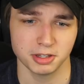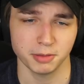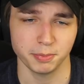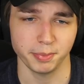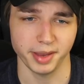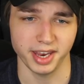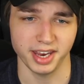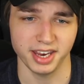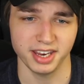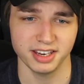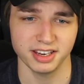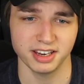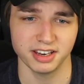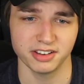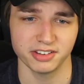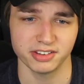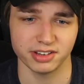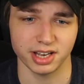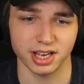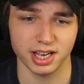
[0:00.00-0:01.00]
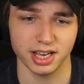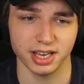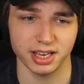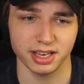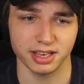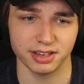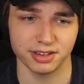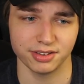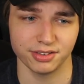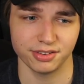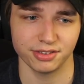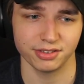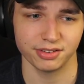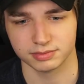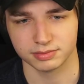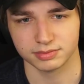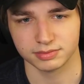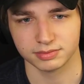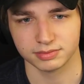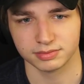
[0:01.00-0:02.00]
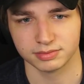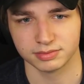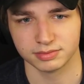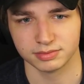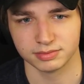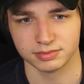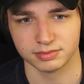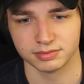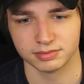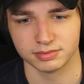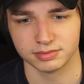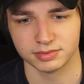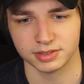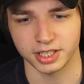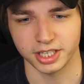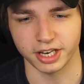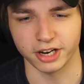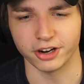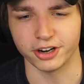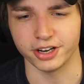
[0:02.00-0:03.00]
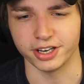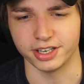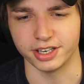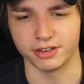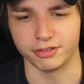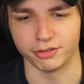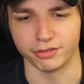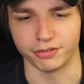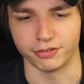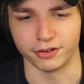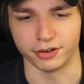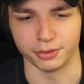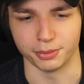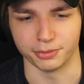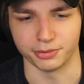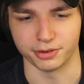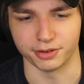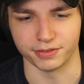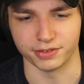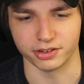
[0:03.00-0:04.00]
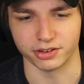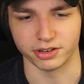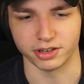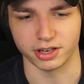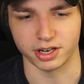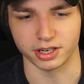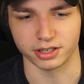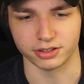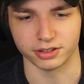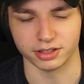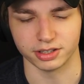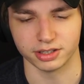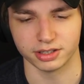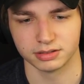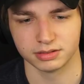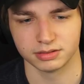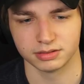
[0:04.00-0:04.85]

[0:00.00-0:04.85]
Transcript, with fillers: pain in his eyes. He already did refer to himself as a doctor.